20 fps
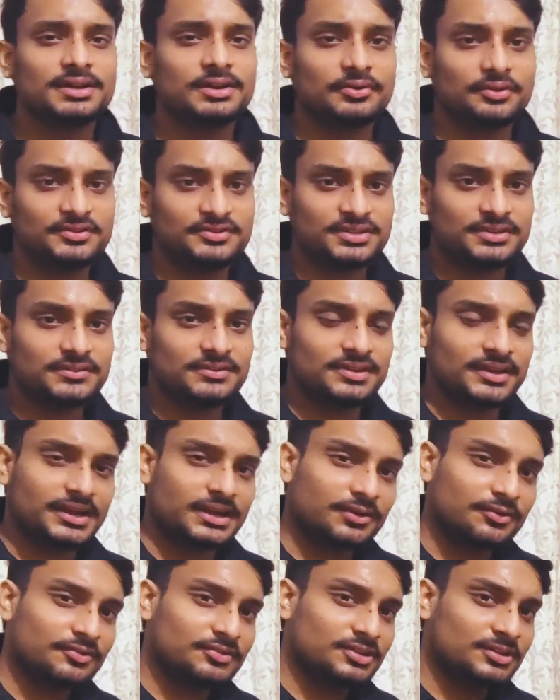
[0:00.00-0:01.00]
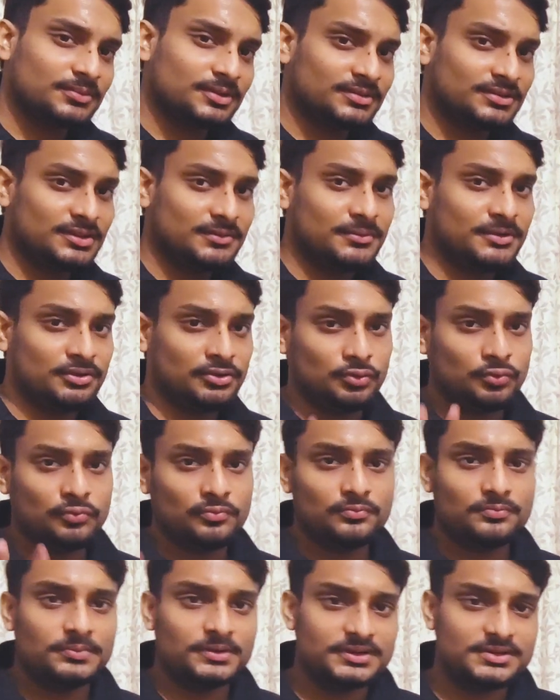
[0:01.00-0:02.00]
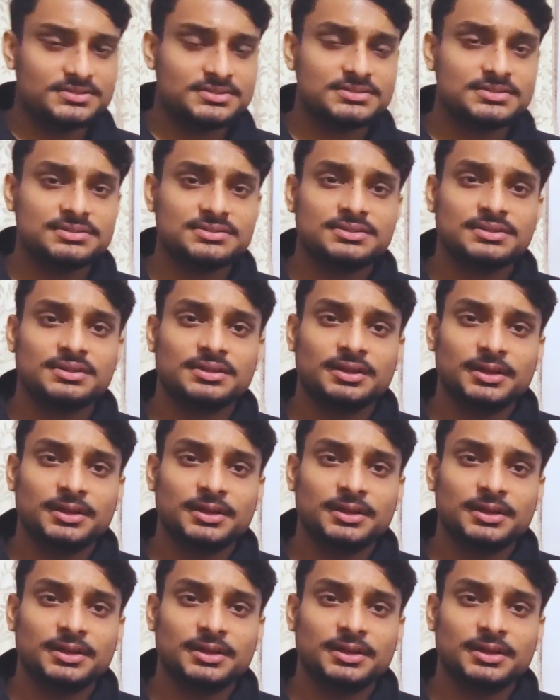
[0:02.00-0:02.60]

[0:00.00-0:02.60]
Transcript: the question second question was there were two person